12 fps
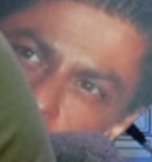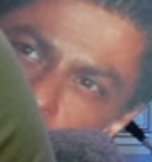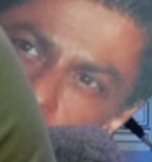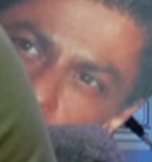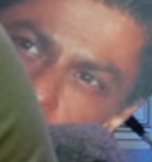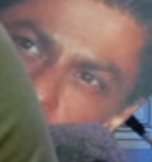
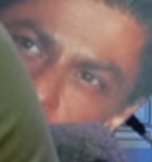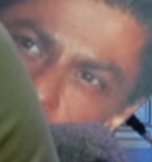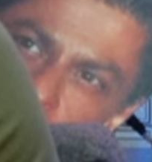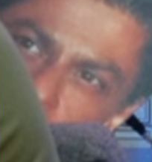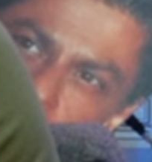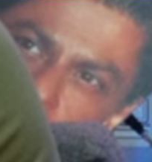
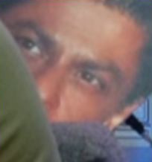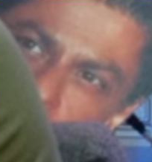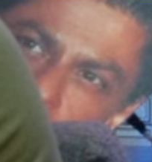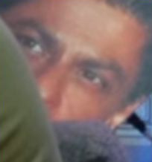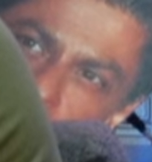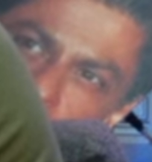
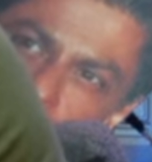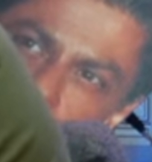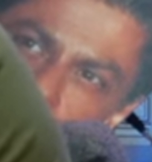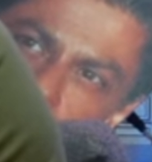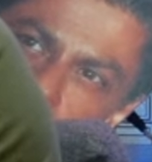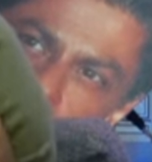
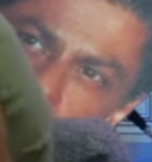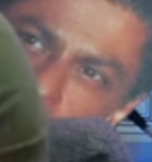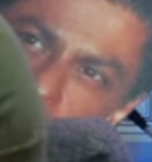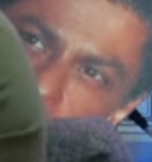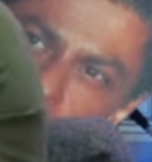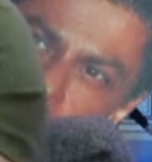The person shown says nothing.